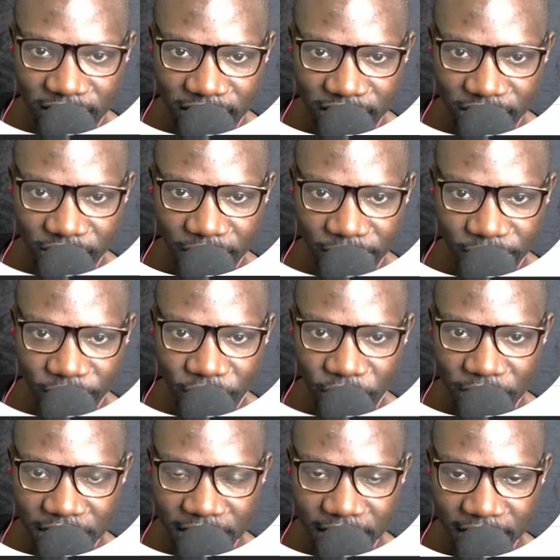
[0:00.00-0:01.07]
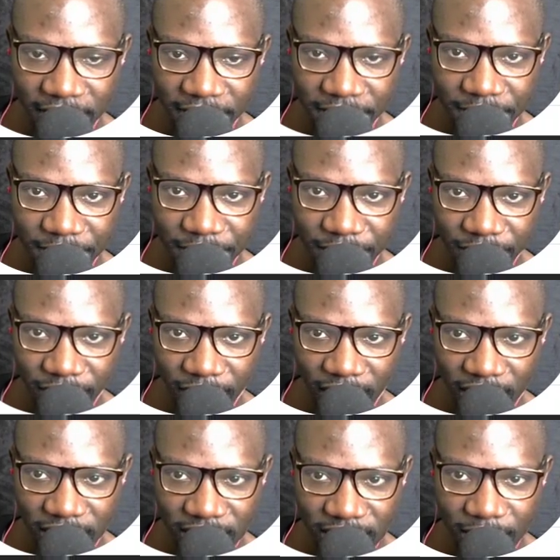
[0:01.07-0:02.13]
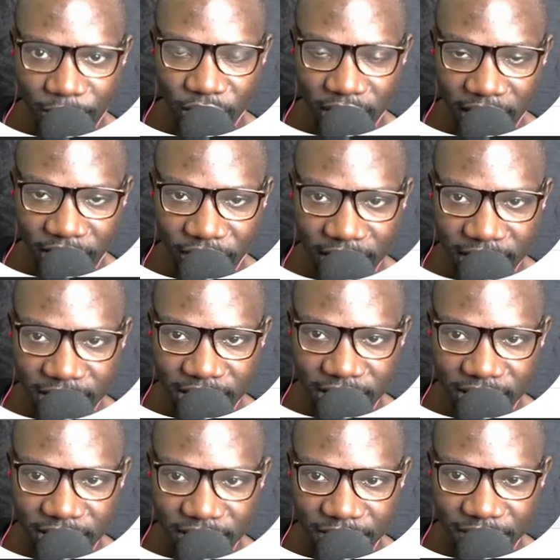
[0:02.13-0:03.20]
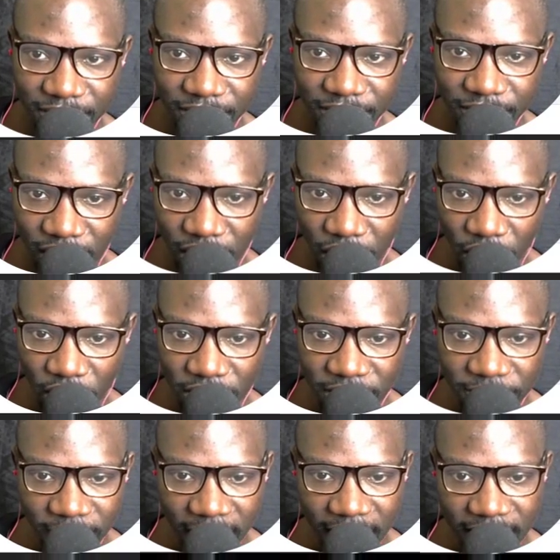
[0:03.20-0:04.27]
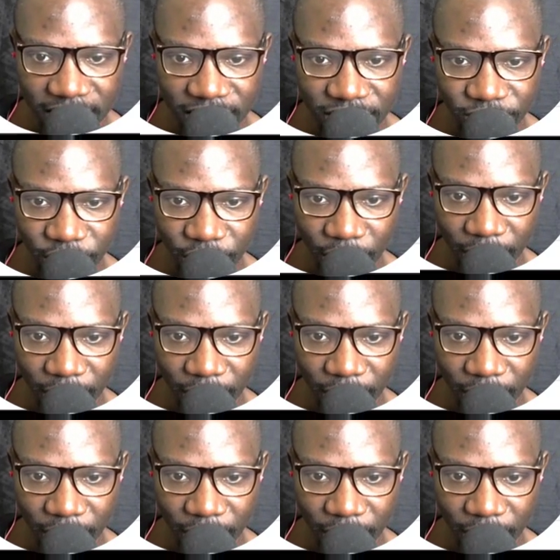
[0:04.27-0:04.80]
So if you go in here, double click on it, all the files for your